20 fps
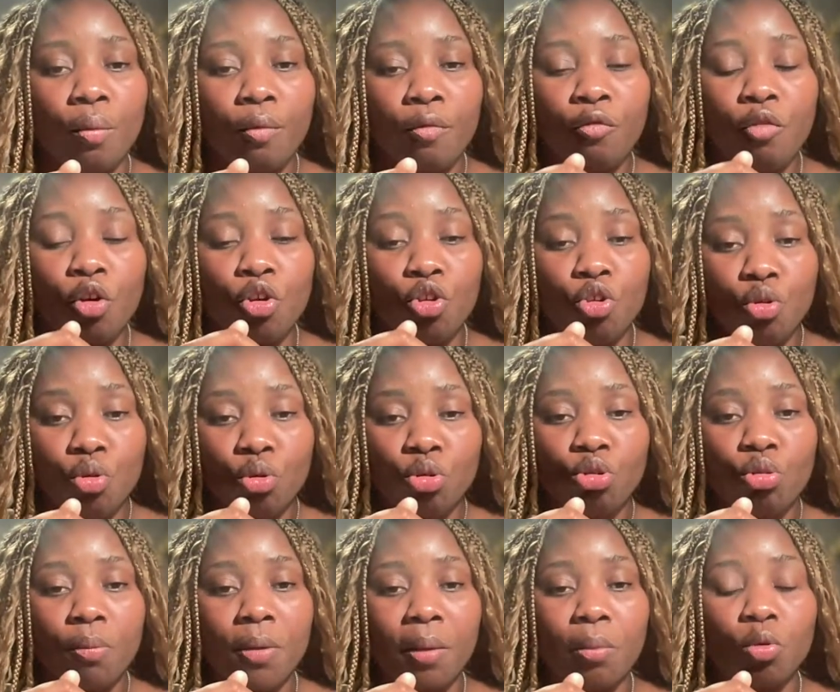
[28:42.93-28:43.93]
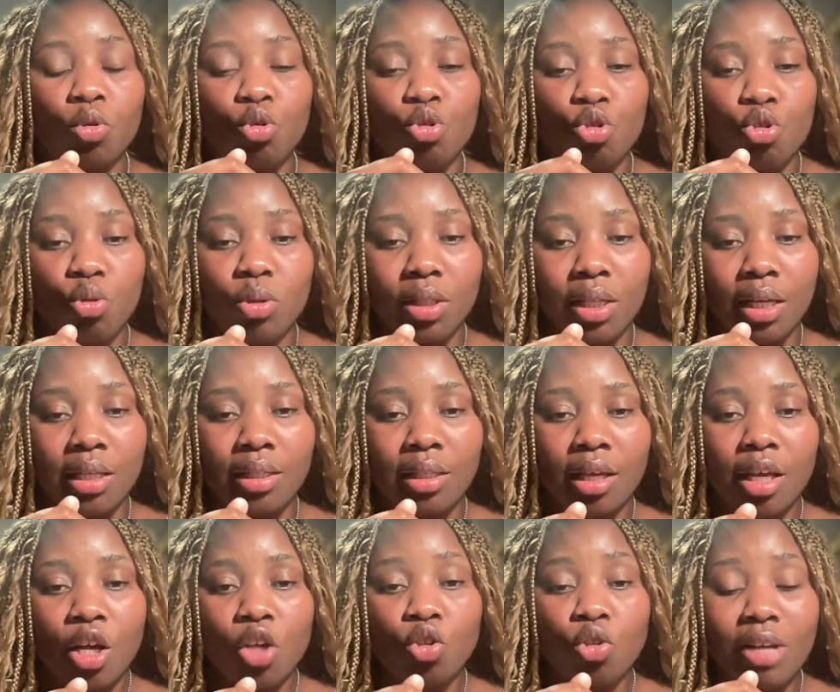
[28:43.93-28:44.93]
for you to be able to use it
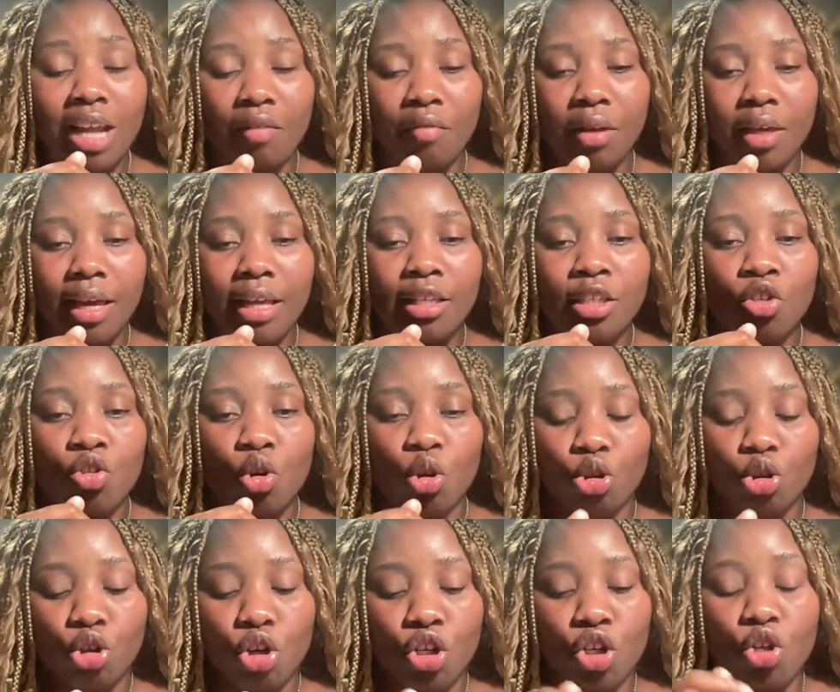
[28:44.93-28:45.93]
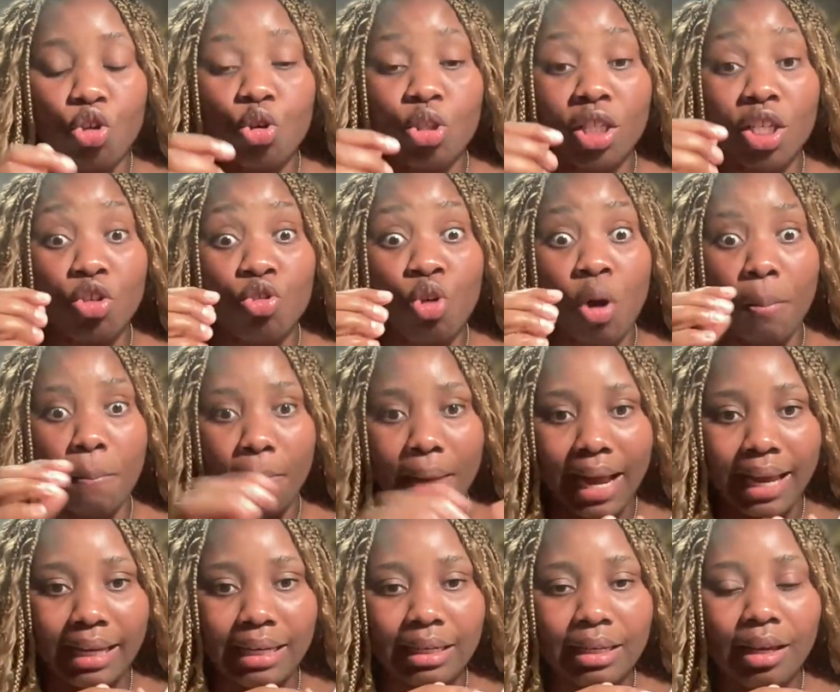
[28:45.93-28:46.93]
to navigate your journey, using your
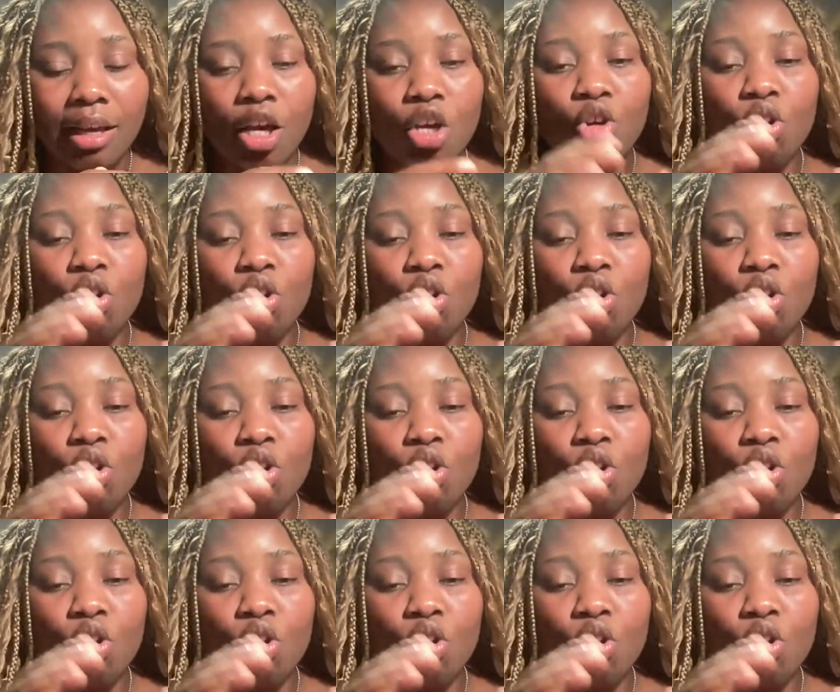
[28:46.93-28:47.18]
mind